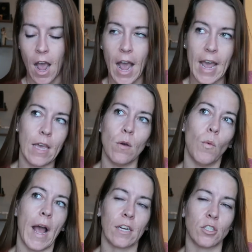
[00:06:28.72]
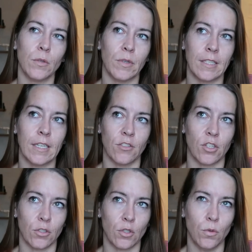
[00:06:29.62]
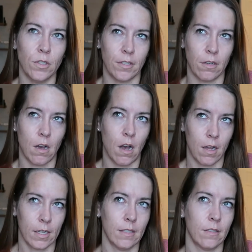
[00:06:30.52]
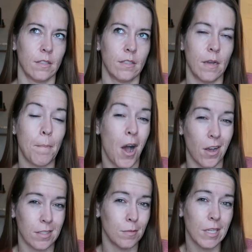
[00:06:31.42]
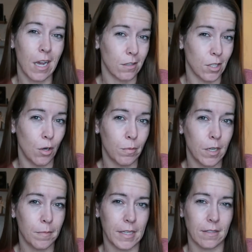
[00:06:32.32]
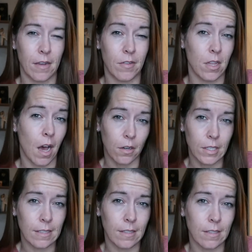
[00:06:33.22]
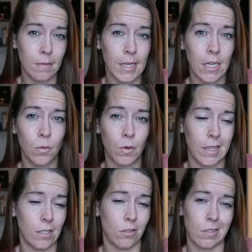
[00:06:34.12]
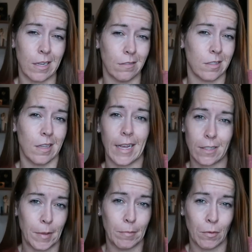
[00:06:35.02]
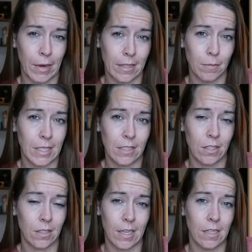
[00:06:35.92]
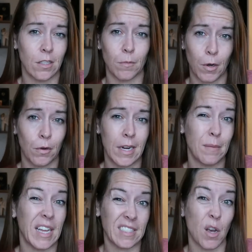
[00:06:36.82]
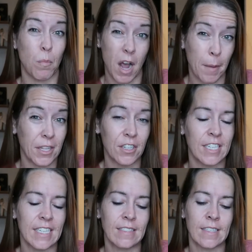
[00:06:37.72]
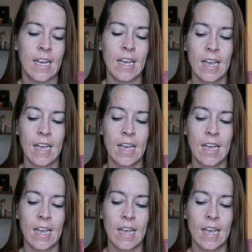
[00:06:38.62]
I actually wasn't going to start school until August, possibly October, because they have a lottery system here where they just kind of select people randomly to get into the program. That's how popular it is.